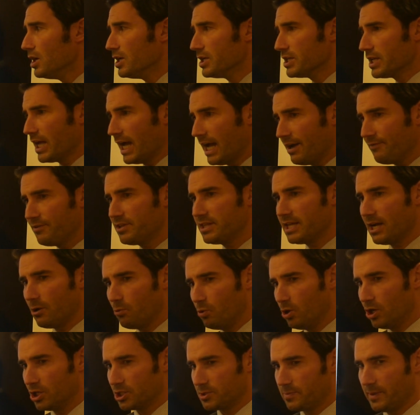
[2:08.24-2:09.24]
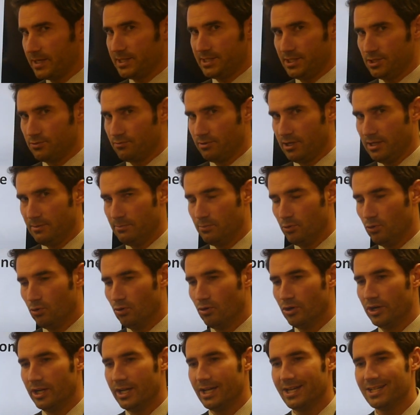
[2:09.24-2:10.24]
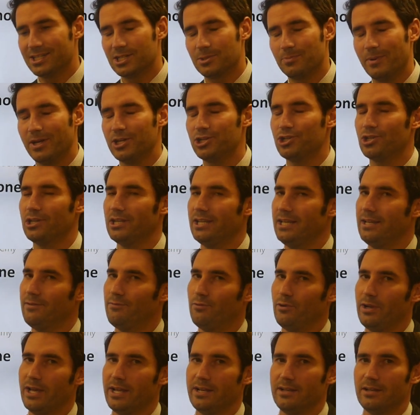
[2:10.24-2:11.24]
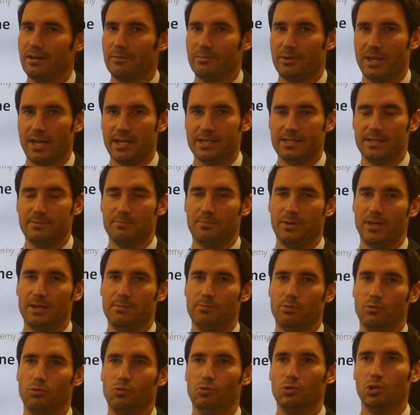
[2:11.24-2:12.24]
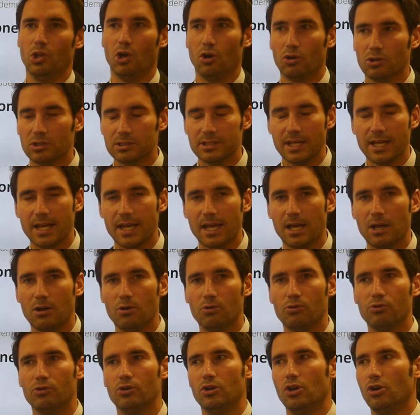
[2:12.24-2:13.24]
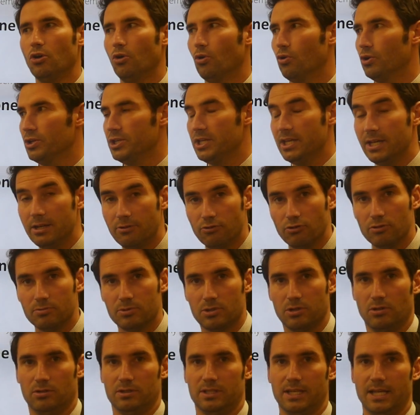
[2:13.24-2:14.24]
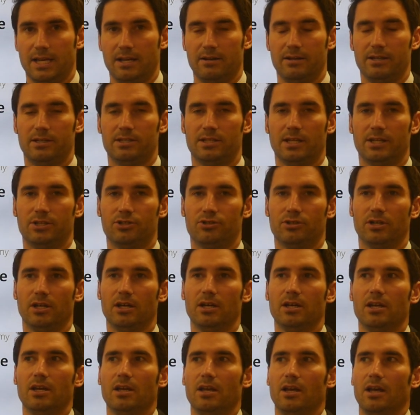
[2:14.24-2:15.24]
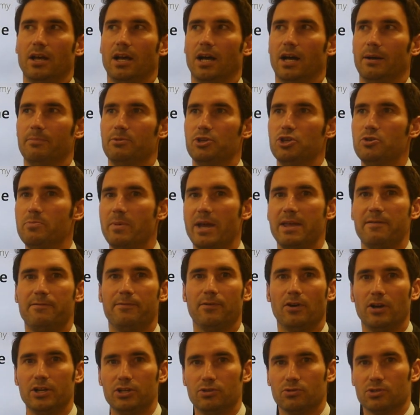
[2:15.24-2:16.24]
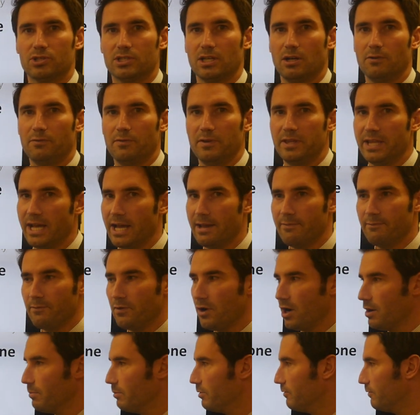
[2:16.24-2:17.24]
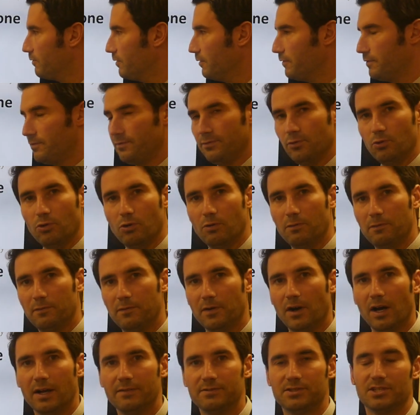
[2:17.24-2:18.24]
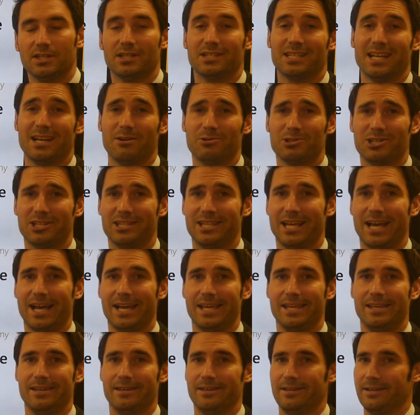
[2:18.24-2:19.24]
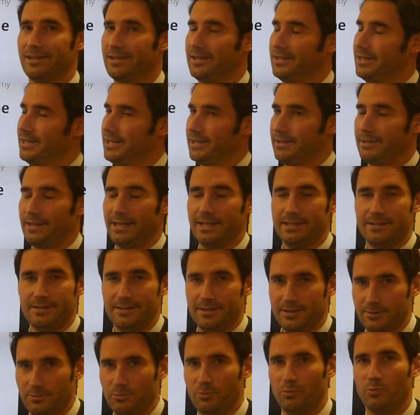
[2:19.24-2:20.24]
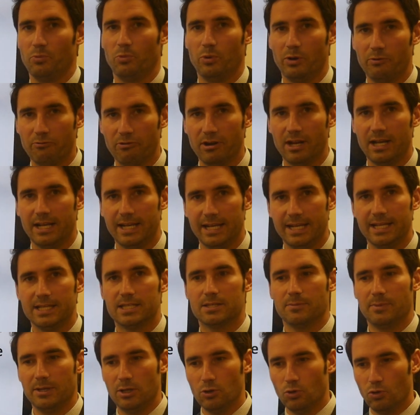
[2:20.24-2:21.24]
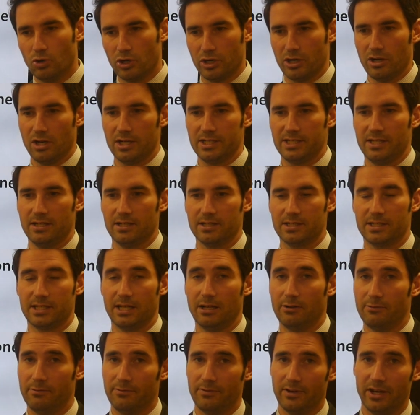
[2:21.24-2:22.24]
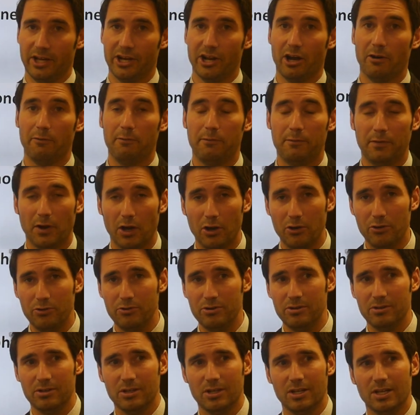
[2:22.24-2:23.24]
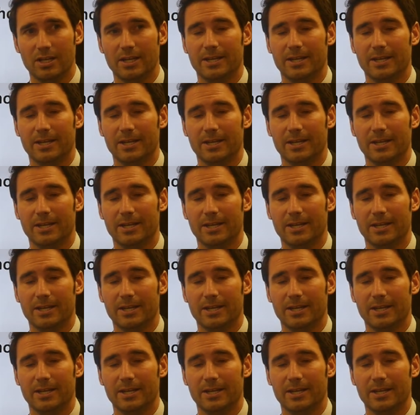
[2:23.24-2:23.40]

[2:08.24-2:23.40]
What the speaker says: Having that workspace is really important, especially if we end up getting people locked down or year groups locked down, etc. You may find yourself in that environment for 4, 5, 6 hours a day. We really need to be organizing ourselves. And our phone,